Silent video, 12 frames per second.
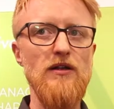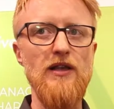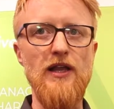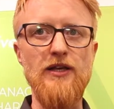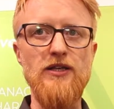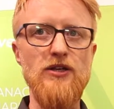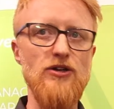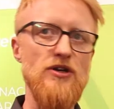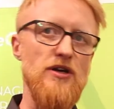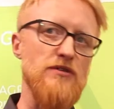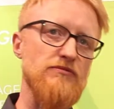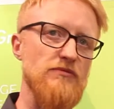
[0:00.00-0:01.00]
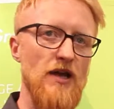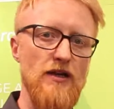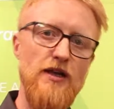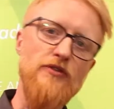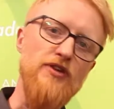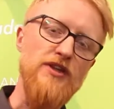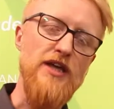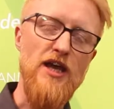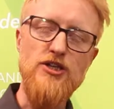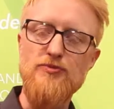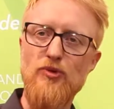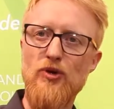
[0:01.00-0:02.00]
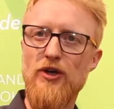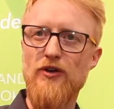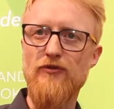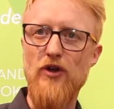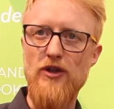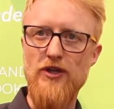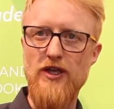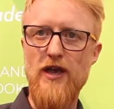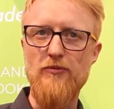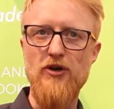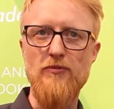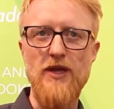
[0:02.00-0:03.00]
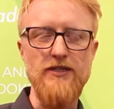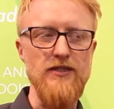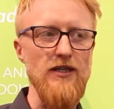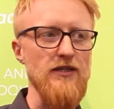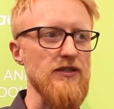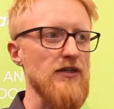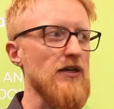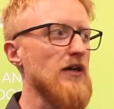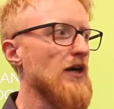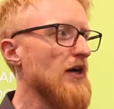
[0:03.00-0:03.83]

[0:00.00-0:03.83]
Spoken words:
like here, a kind of a dashboard of all the camera metadata.